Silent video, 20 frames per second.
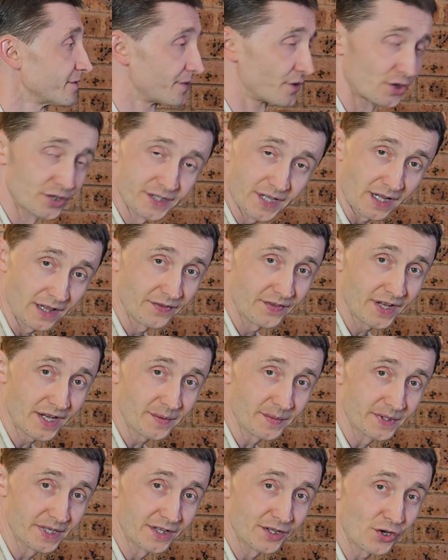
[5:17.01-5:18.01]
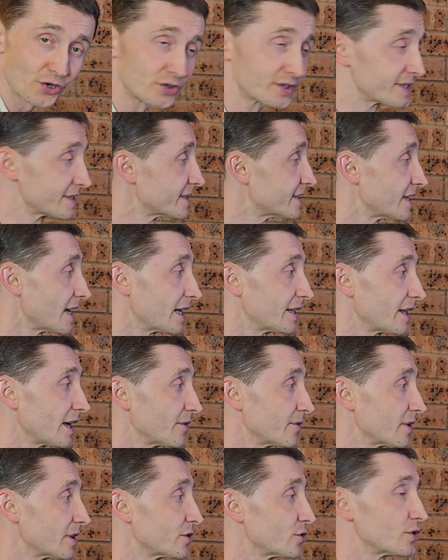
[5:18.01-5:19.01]
First I'll name the notes, then I
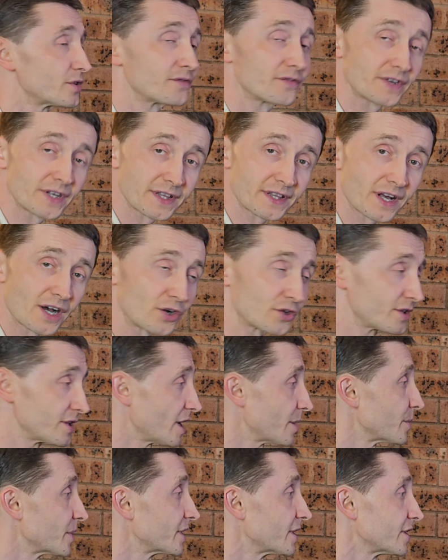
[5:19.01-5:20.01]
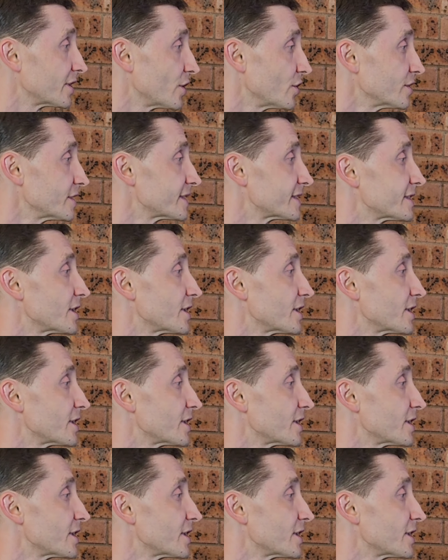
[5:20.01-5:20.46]
will do it without naming the notes.